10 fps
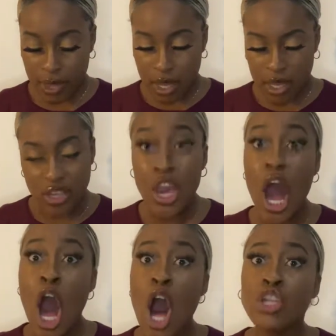
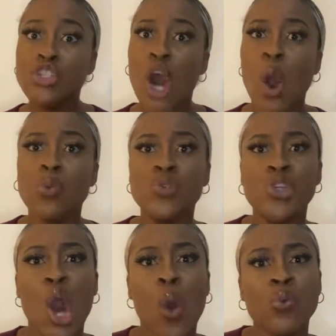Y'all don't
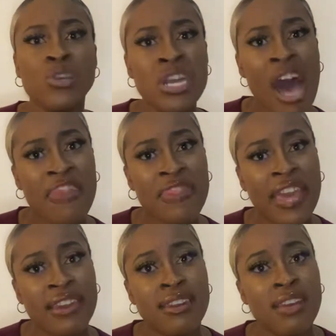know
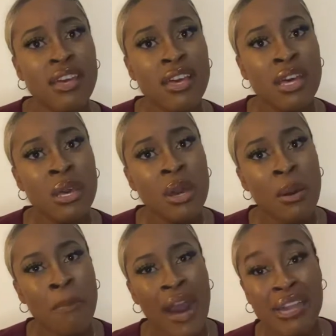nothing
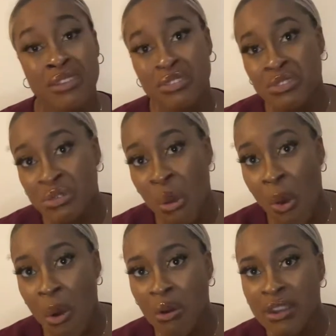but a
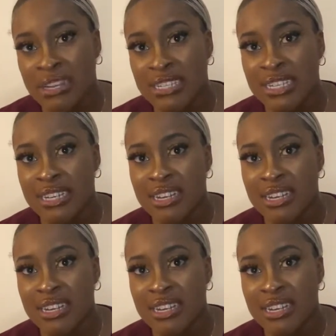scorned,